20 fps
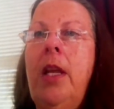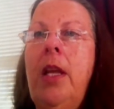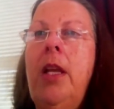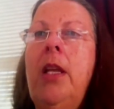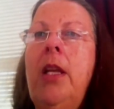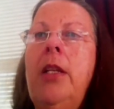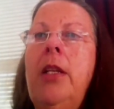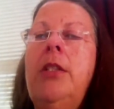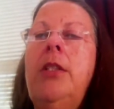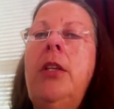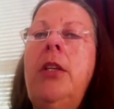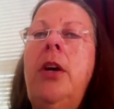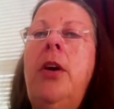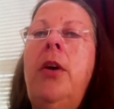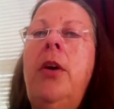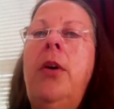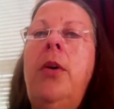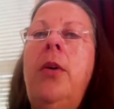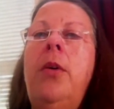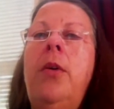
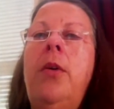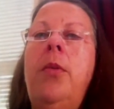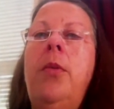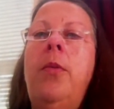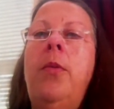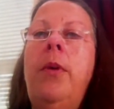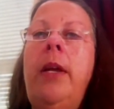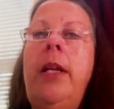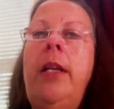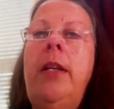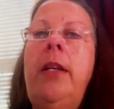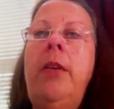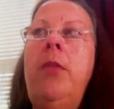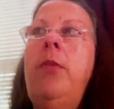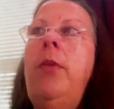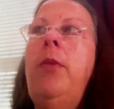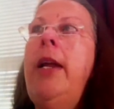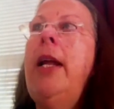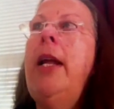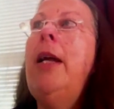So
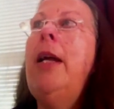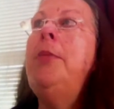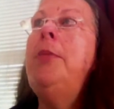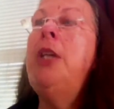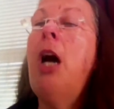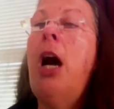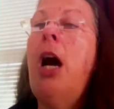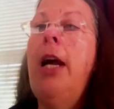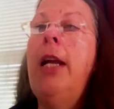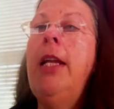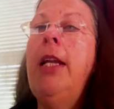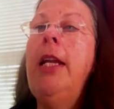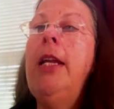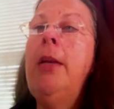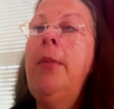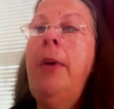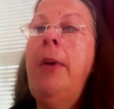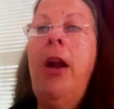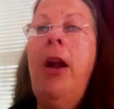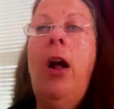when I'm talking
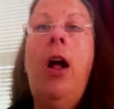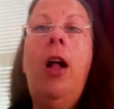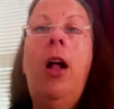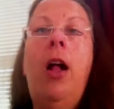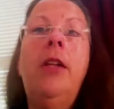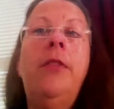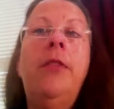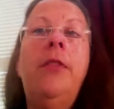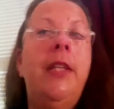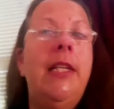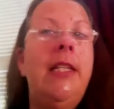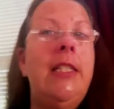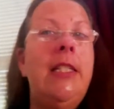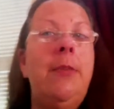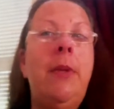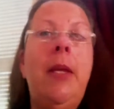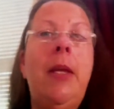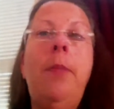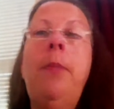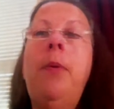about all of these
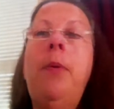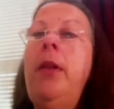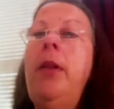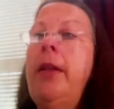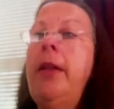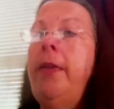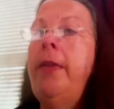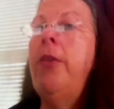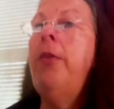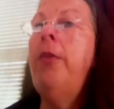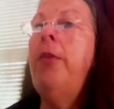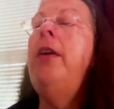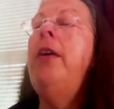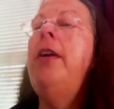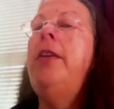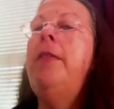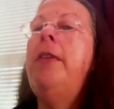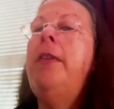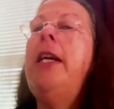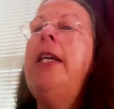people and their
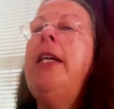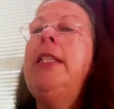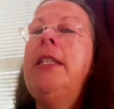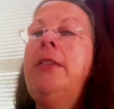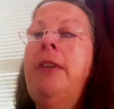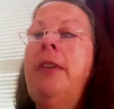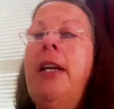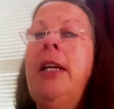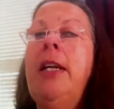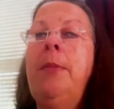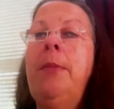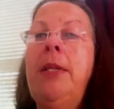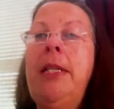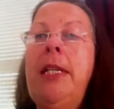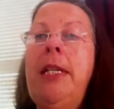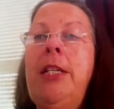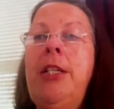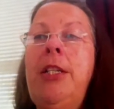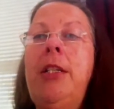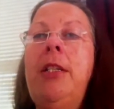advice and
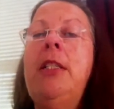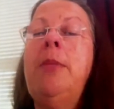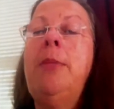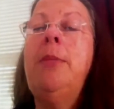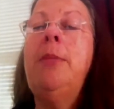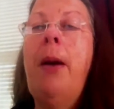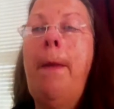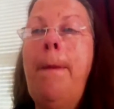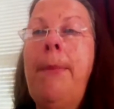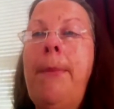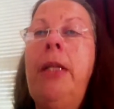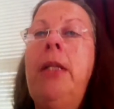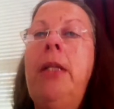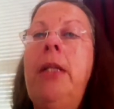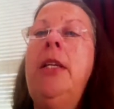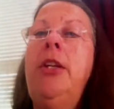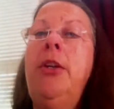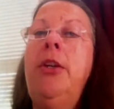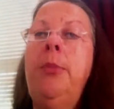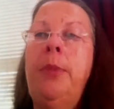recommendation, it's about
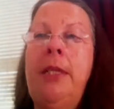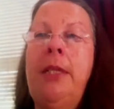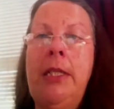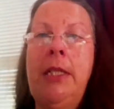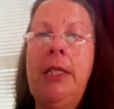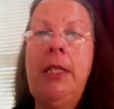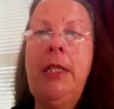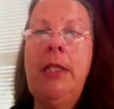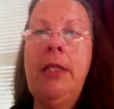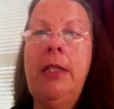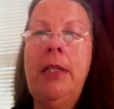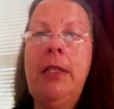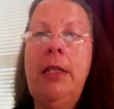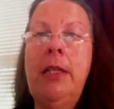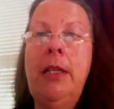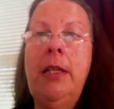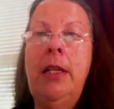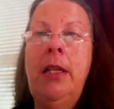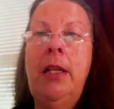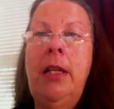building your business.
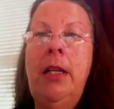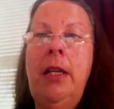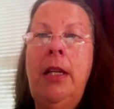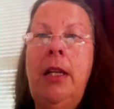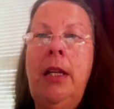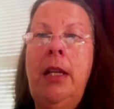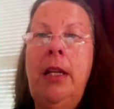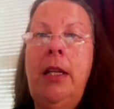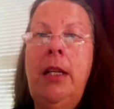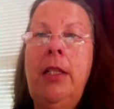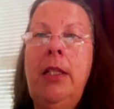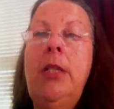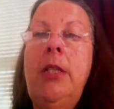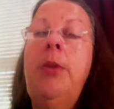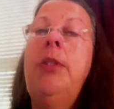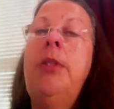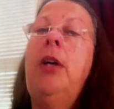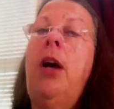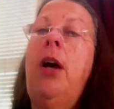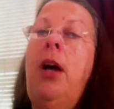So
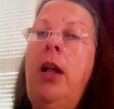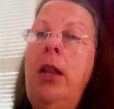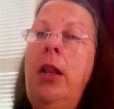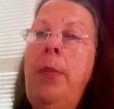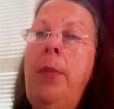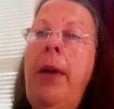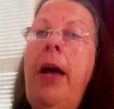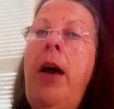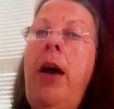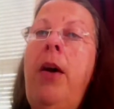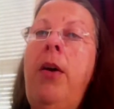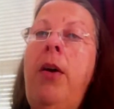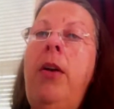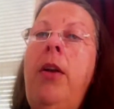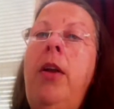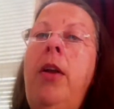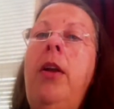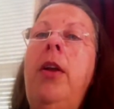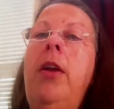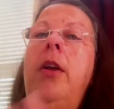it's all about
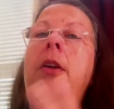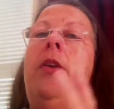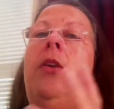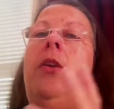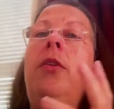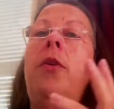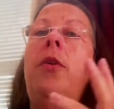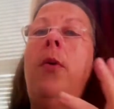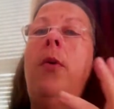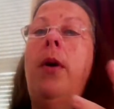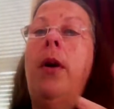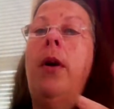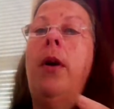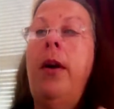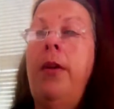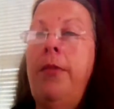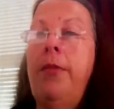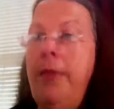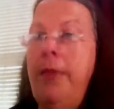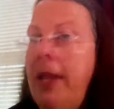
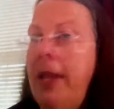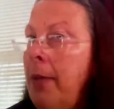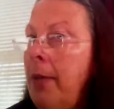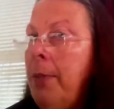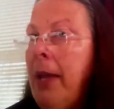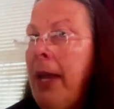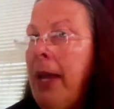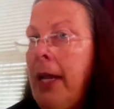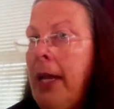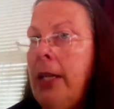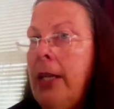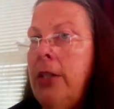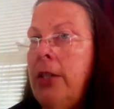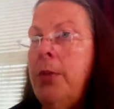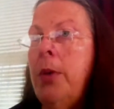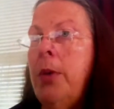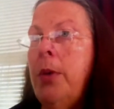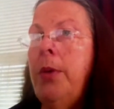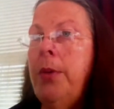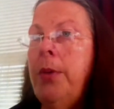your fan page,
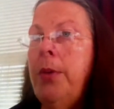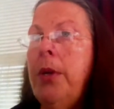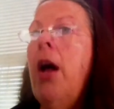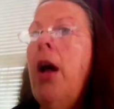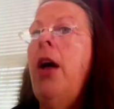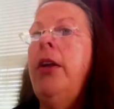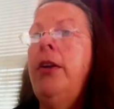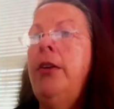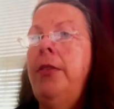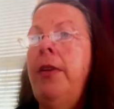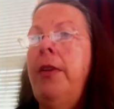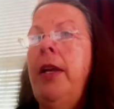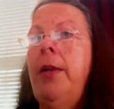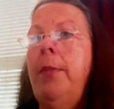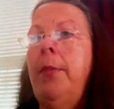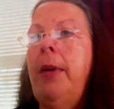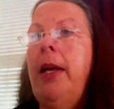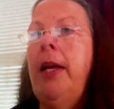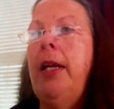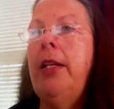what we would call your fan
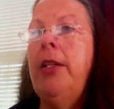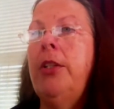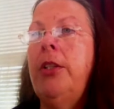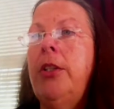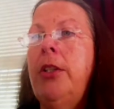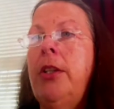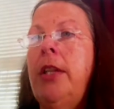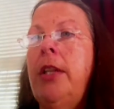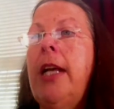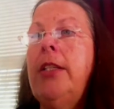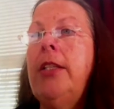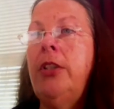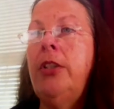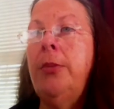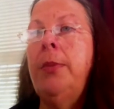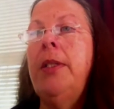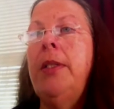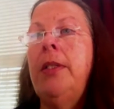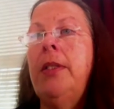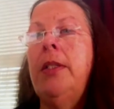page. That's your
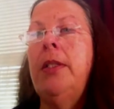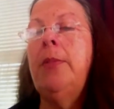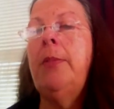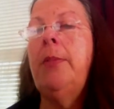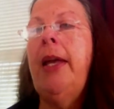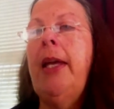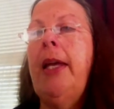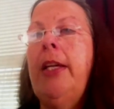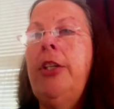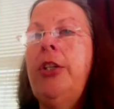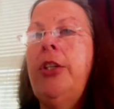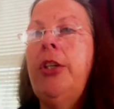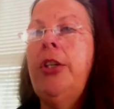business page.